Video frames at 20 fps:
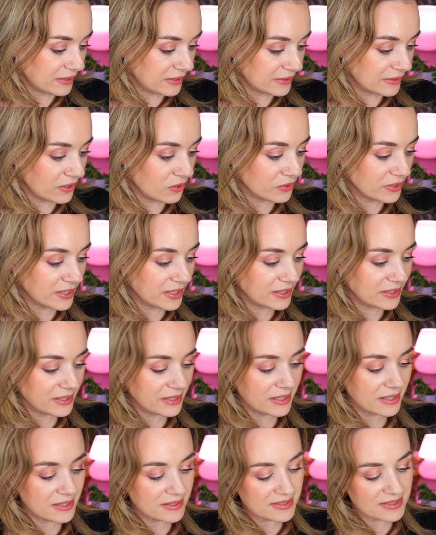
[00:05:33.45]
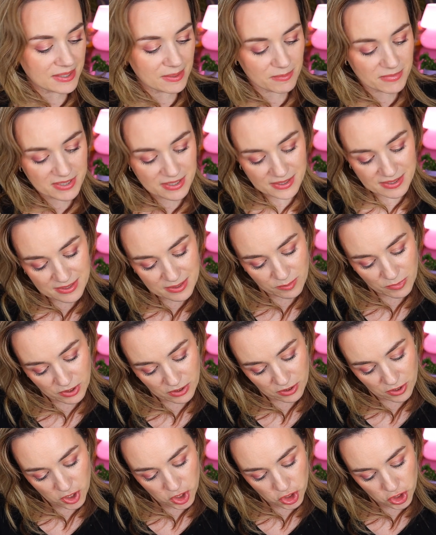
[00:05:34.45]
Now Giddy seems
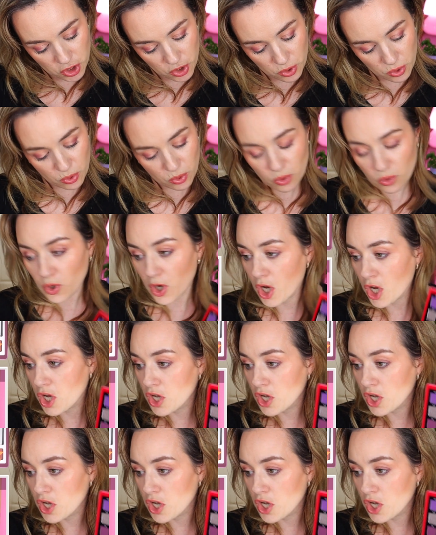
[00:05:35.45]
similar to